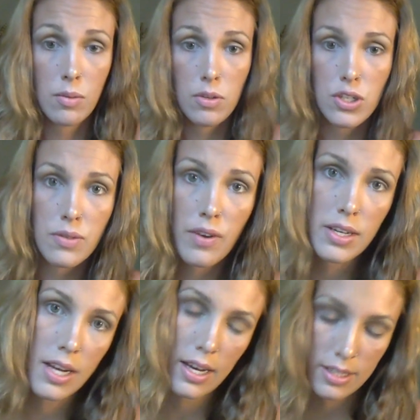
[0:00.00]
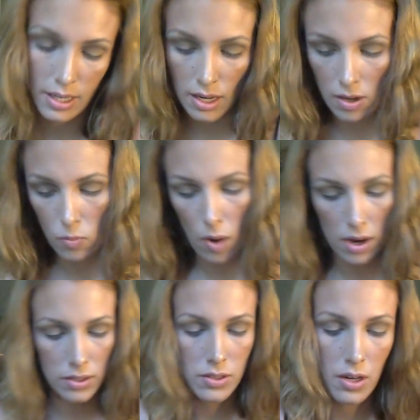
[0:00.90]
which is fantastic in
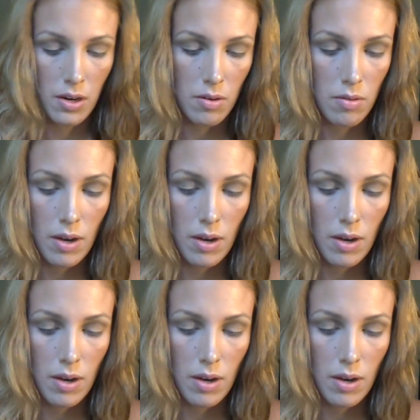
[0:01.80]
Rockstar.